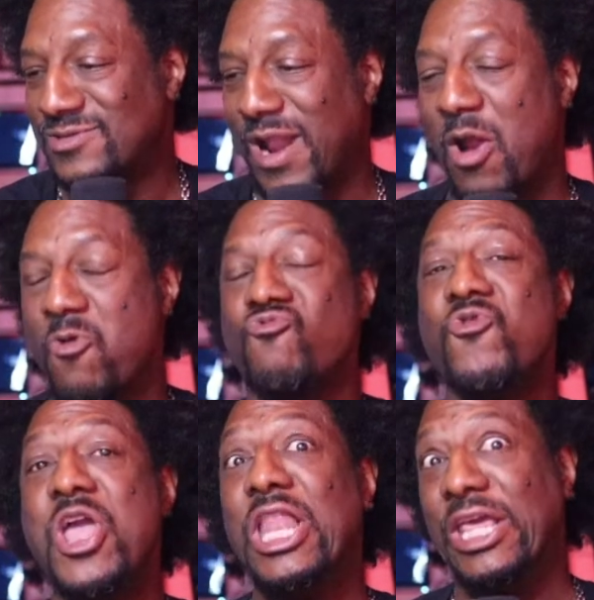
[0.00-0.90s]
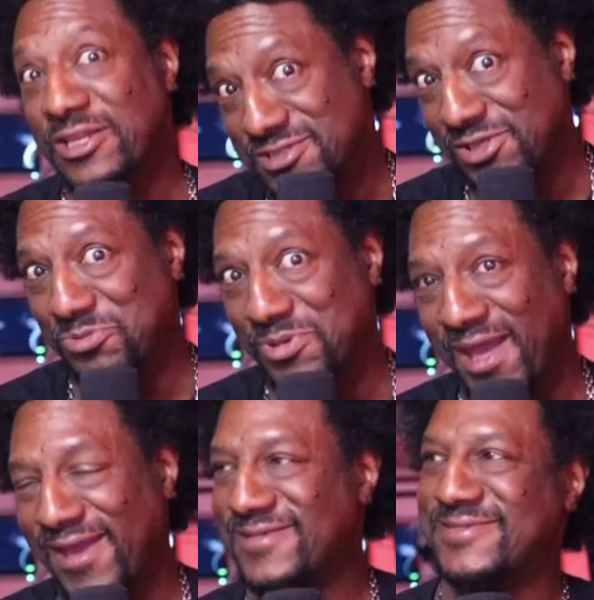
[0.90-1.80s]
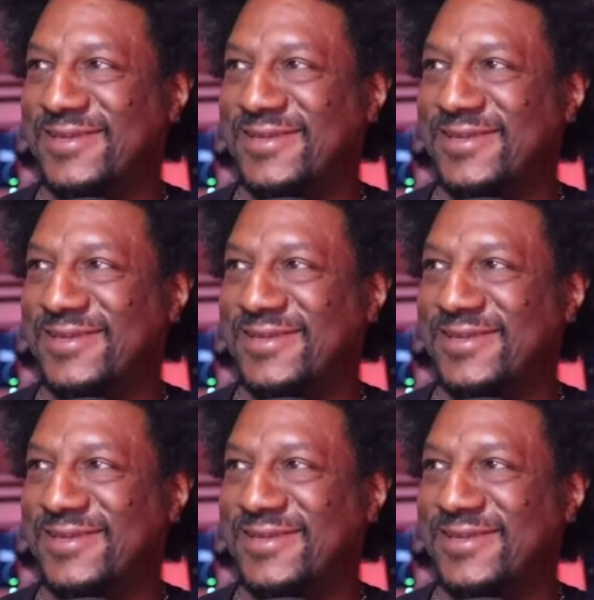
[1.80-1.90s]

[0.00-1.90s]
When I really get to see you dance.